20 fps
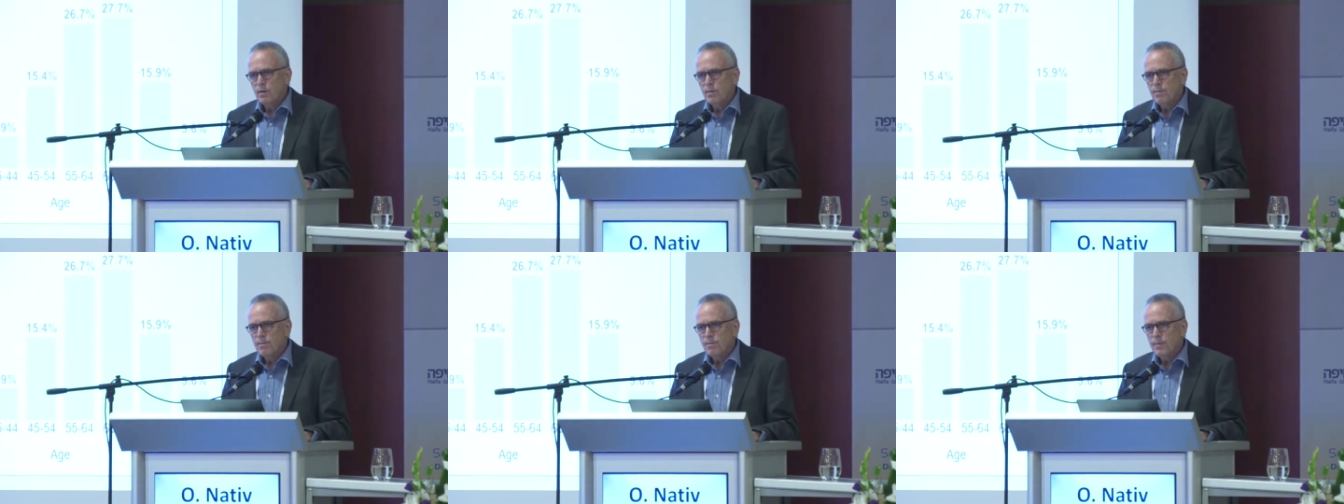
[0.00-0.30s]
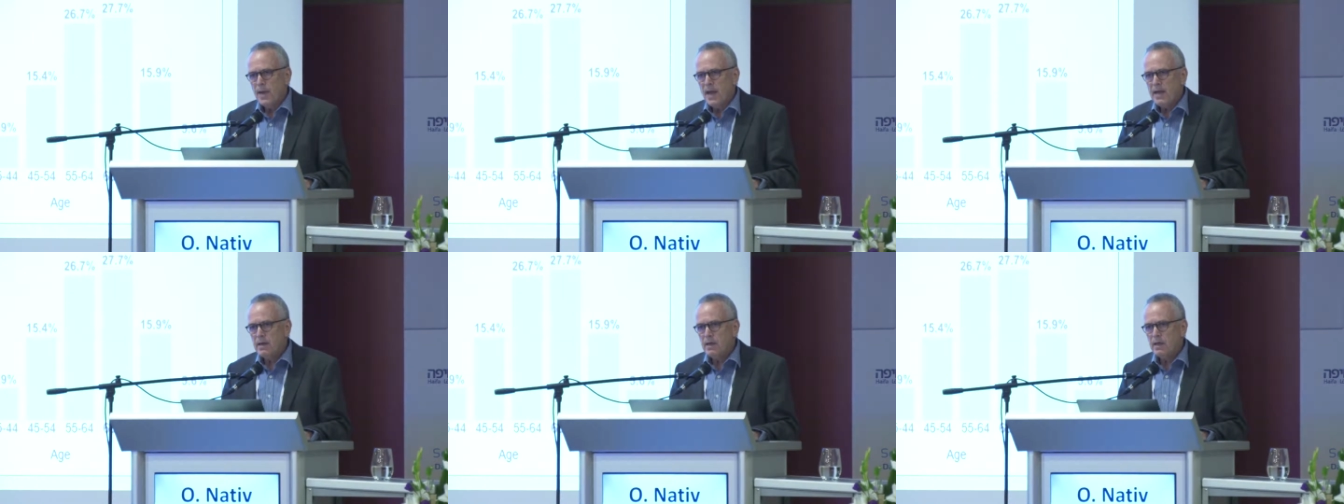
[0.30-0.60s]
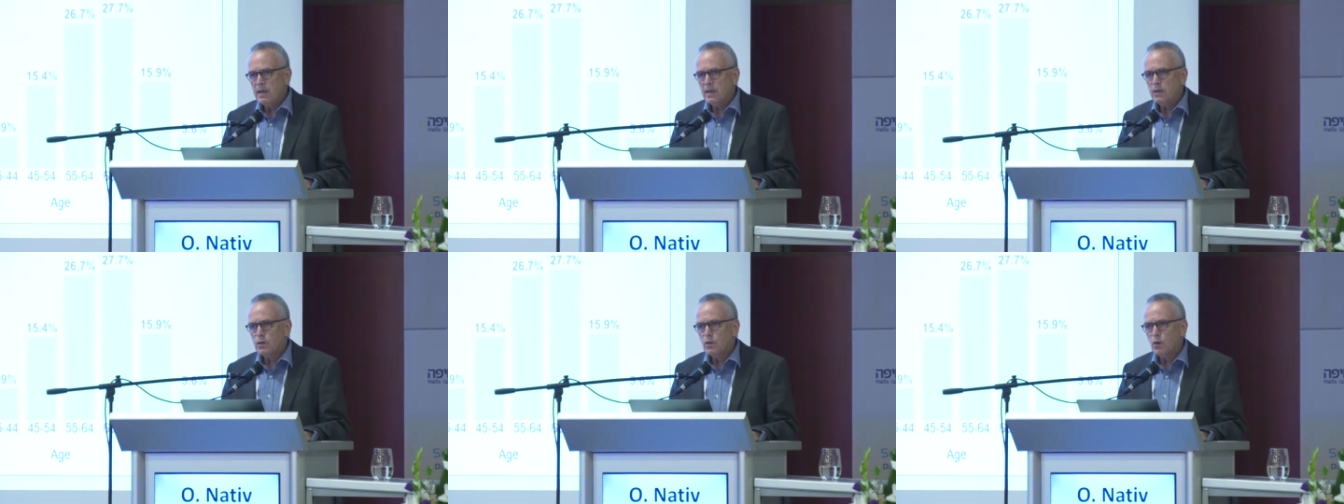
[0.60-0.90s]

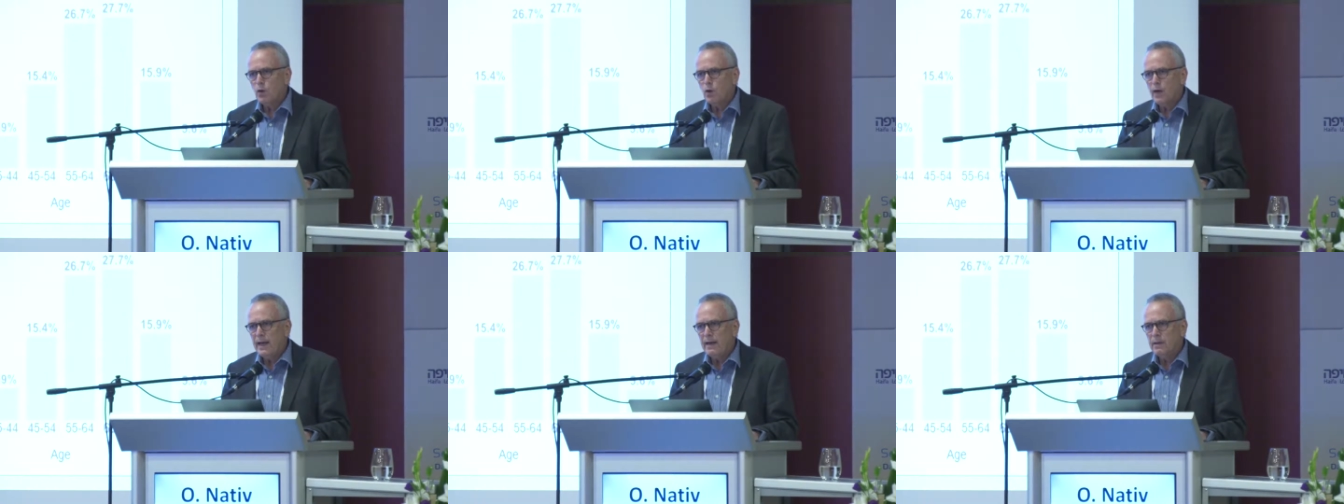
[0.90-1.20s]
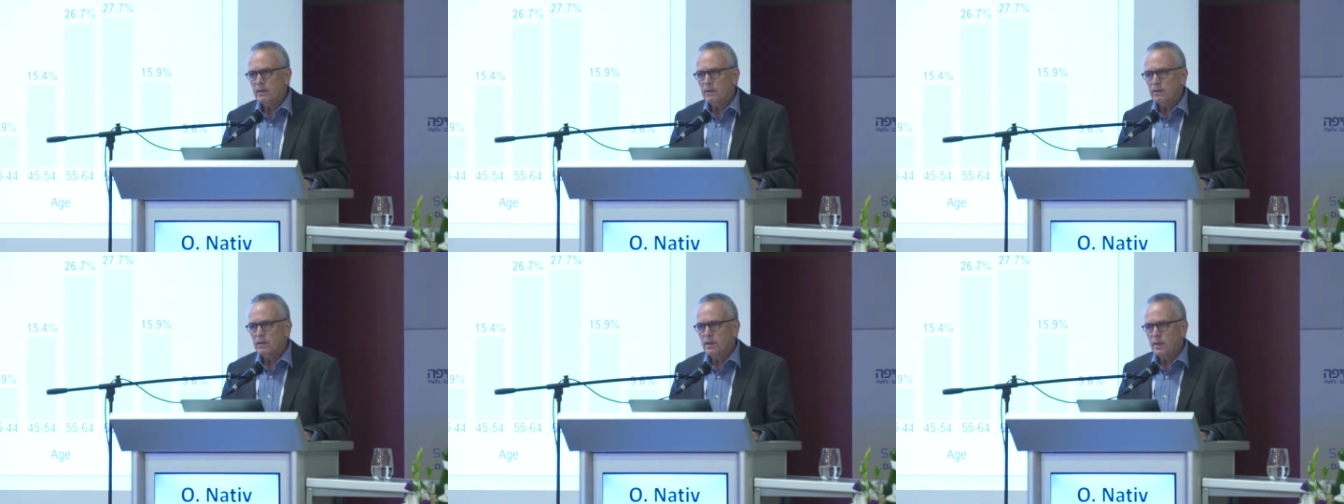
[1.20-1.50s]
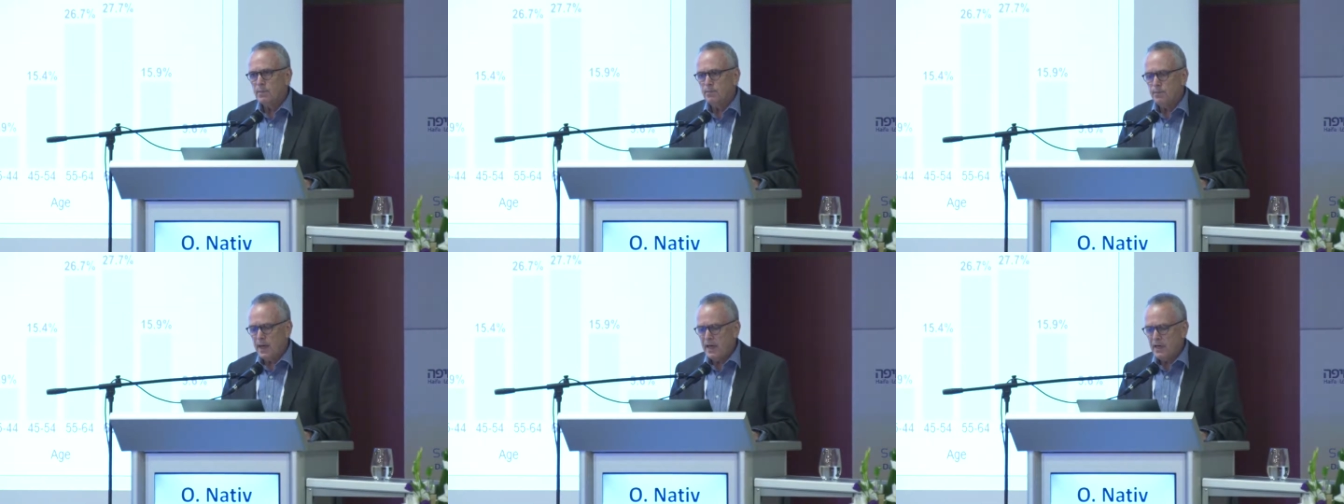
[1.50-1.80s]
mainly to
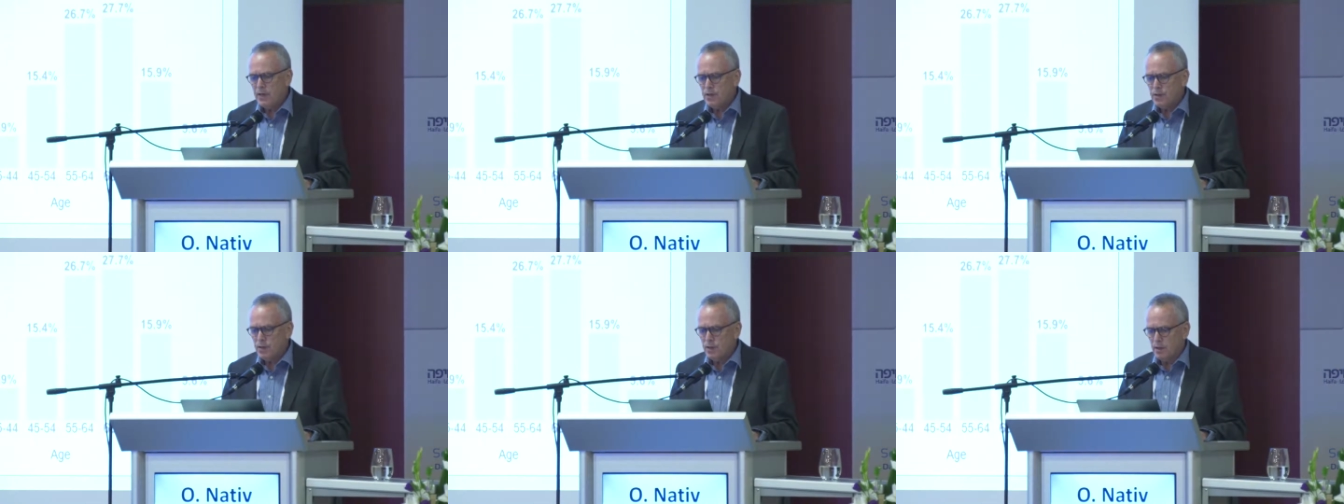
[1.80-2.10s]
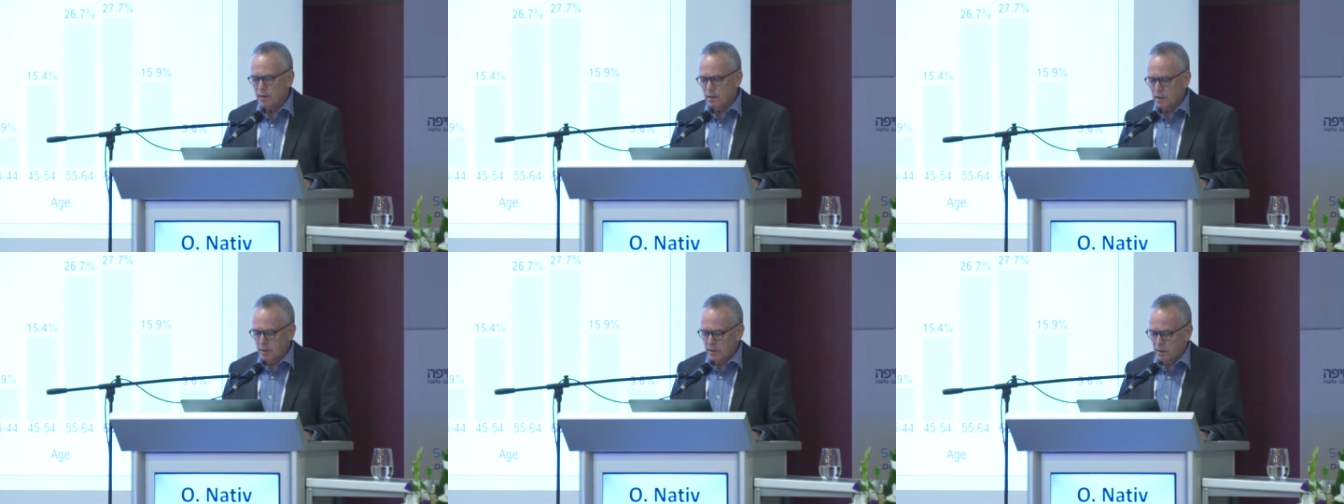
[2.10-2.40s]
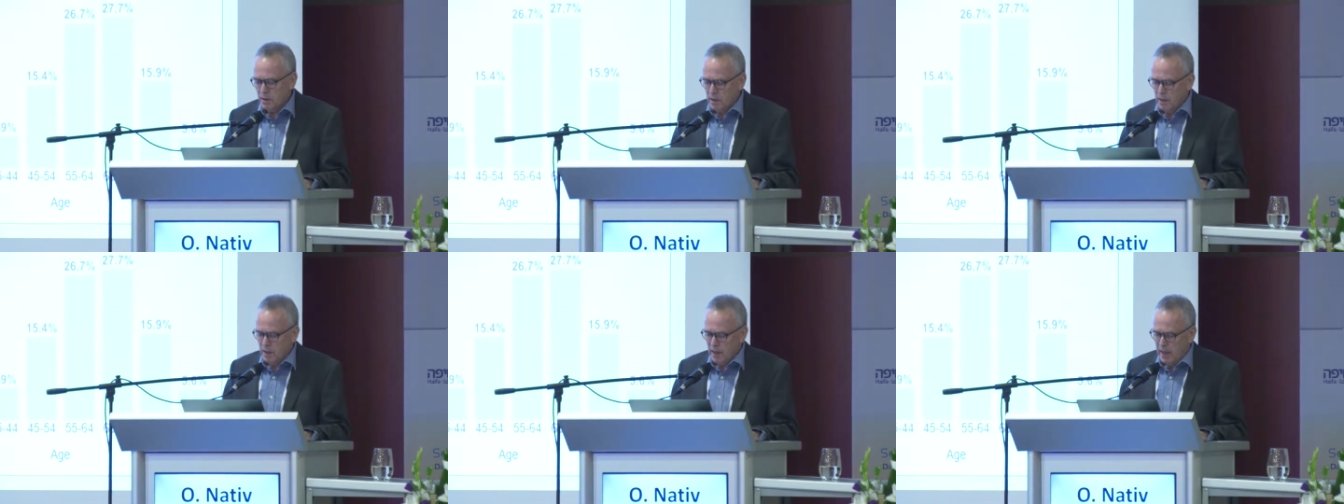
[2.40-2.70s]
elderly patients,
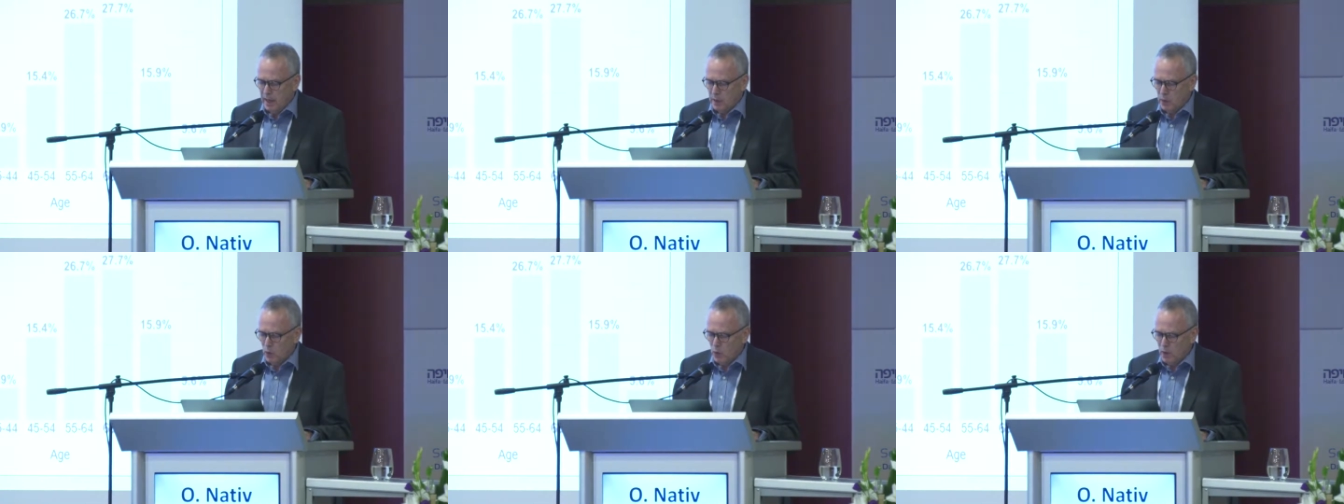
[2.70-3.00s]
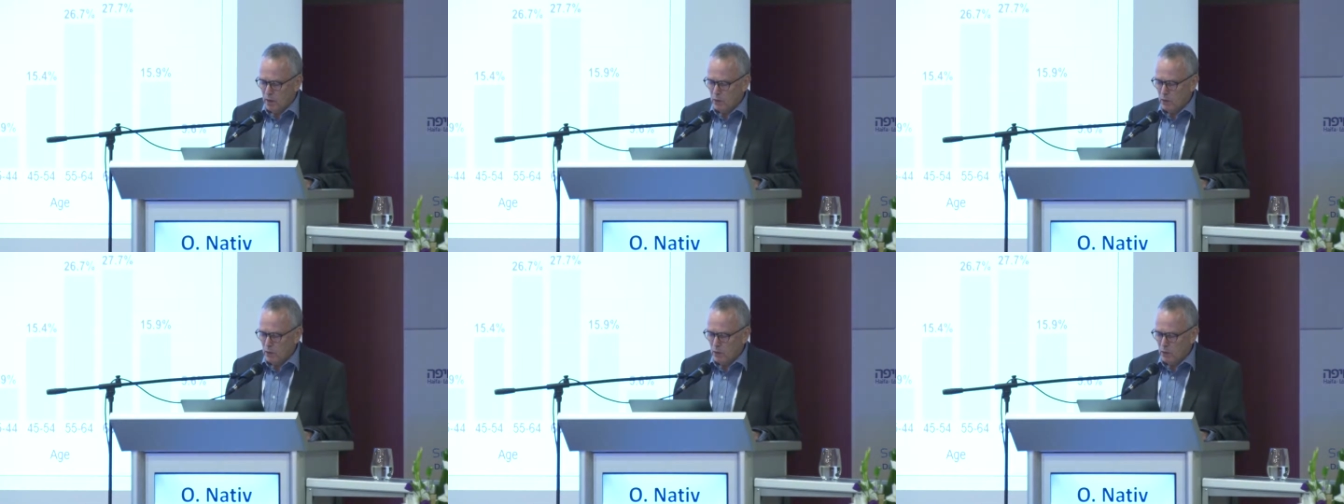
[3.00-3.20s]
and when